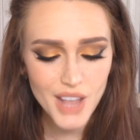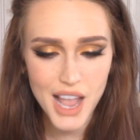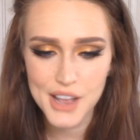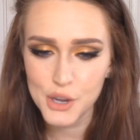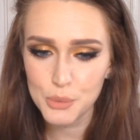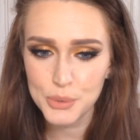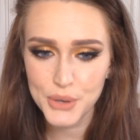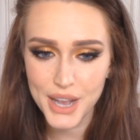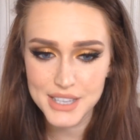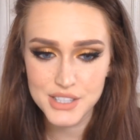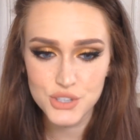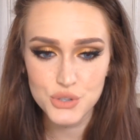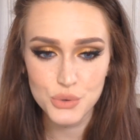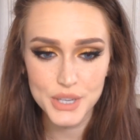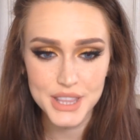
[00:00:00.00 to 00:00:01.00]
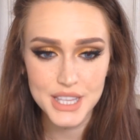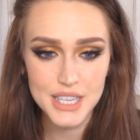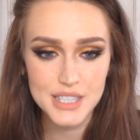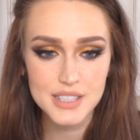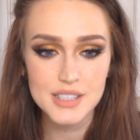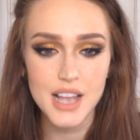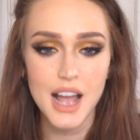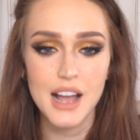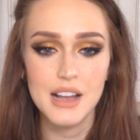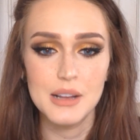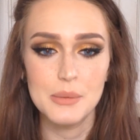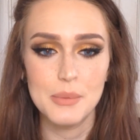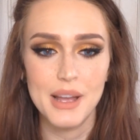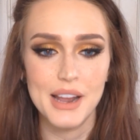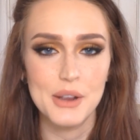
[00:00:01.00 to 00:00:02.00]
I hope you guys enjoyed this.
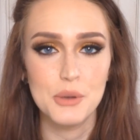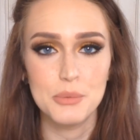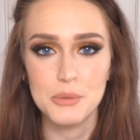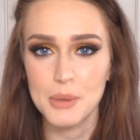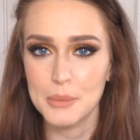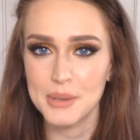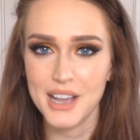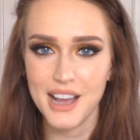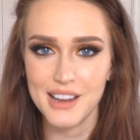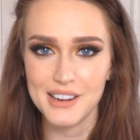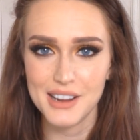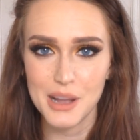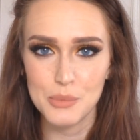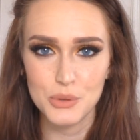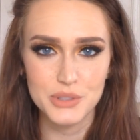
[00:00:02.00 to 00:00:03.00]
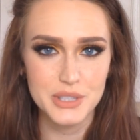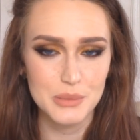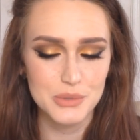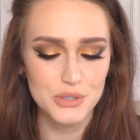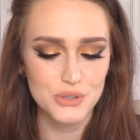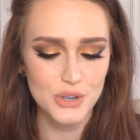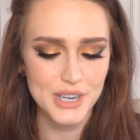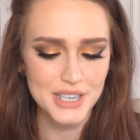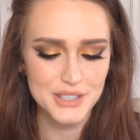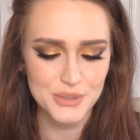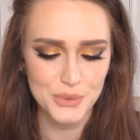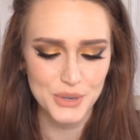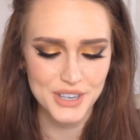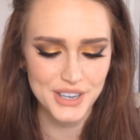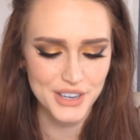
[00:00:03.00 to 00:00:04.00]
Um, I hope you maybe got a couple tips and tricks
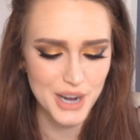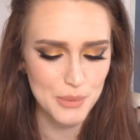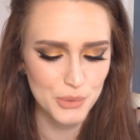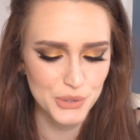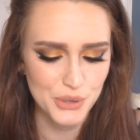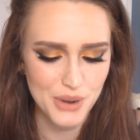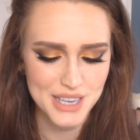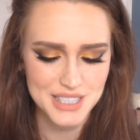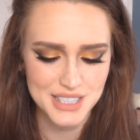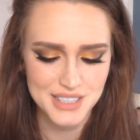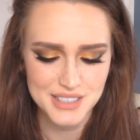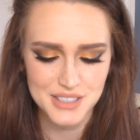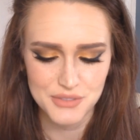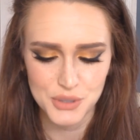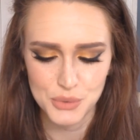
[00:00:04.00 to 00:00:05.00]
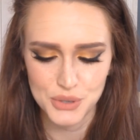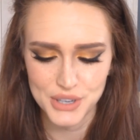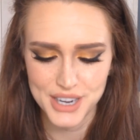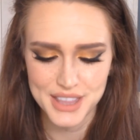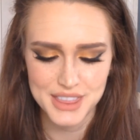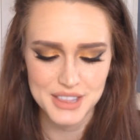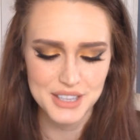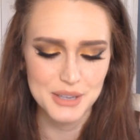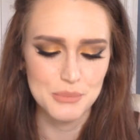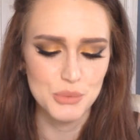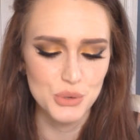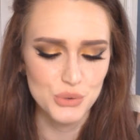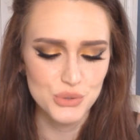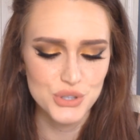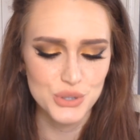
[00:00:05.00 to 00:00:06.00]
or a couple new ideas if you were in the
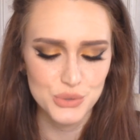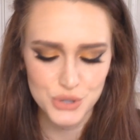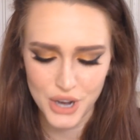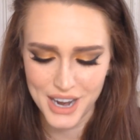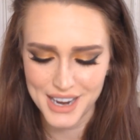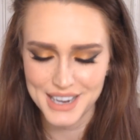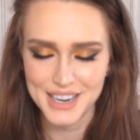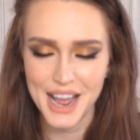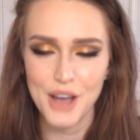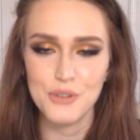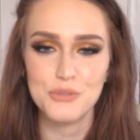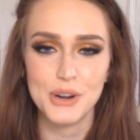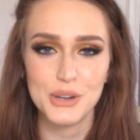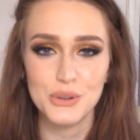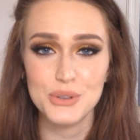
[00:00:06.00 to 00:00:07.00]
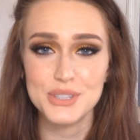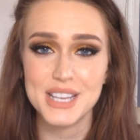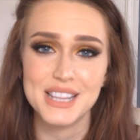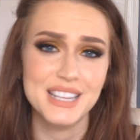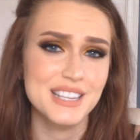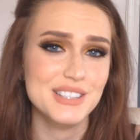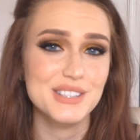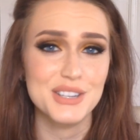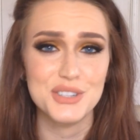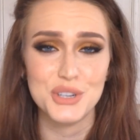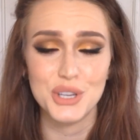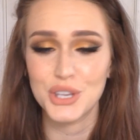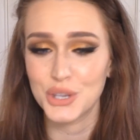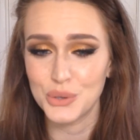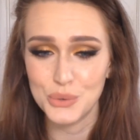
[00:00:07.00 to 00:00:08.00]
mood to try out freckles. I think it's such a
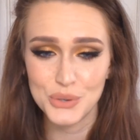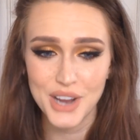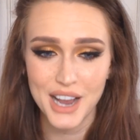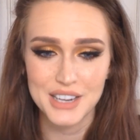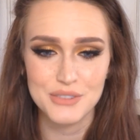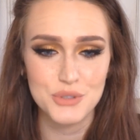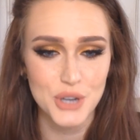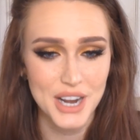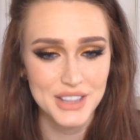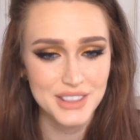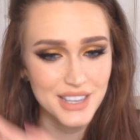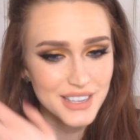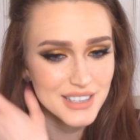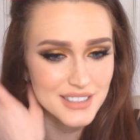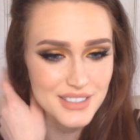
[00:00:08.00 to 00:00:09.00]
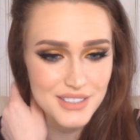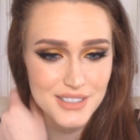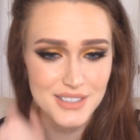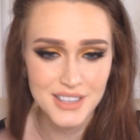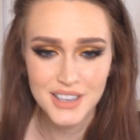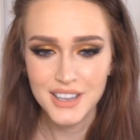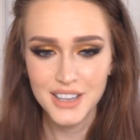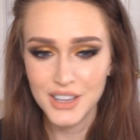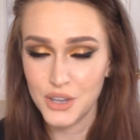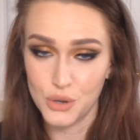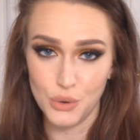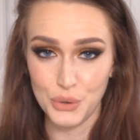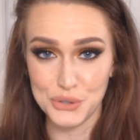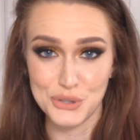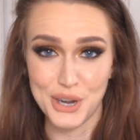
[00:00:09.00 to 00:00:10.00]
cute kind of trend that is
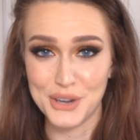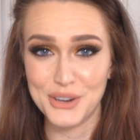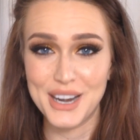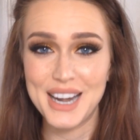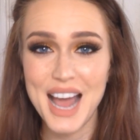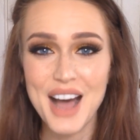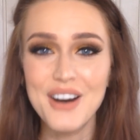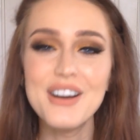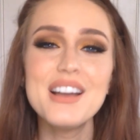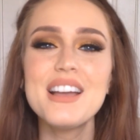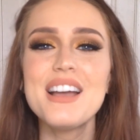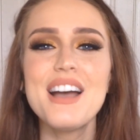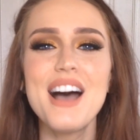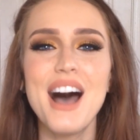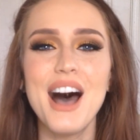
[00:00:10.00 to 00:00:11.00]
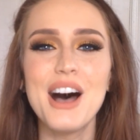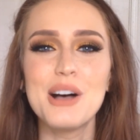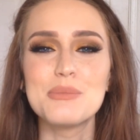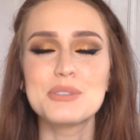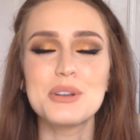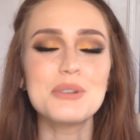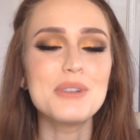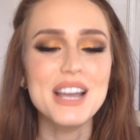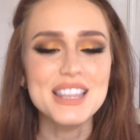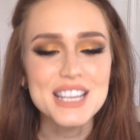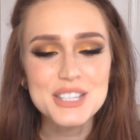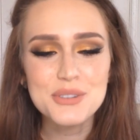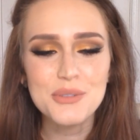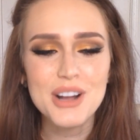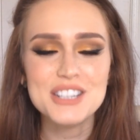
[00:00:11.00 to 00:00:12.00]
on trend right now. Um, so anyway,
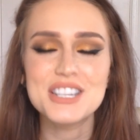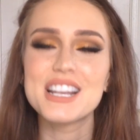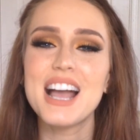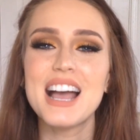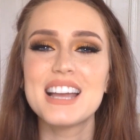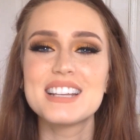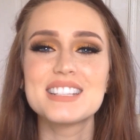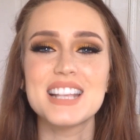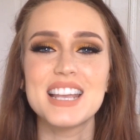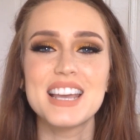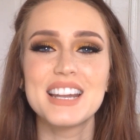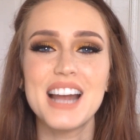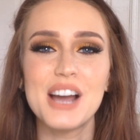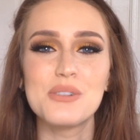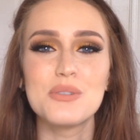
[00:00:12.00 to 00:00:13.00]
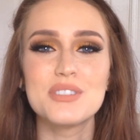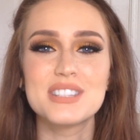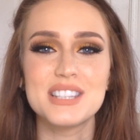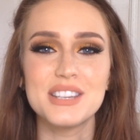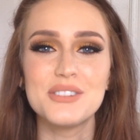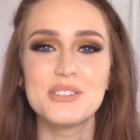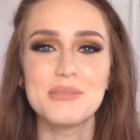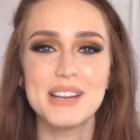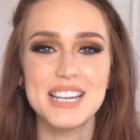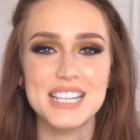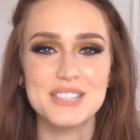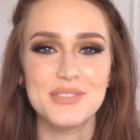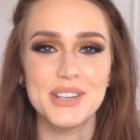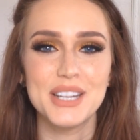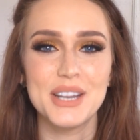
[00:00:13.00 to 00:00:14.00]
thanks for watching guys, and I will see you in my
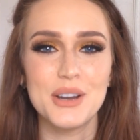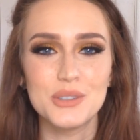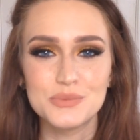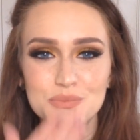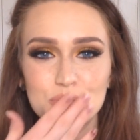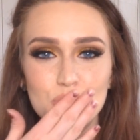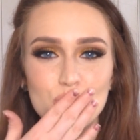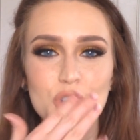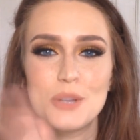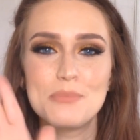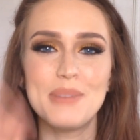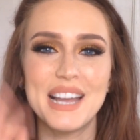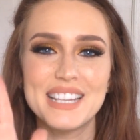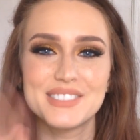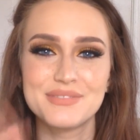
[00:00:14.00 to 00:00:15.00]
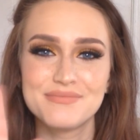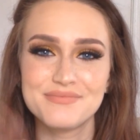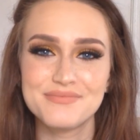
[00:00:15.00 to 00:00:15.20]
next video. Bye.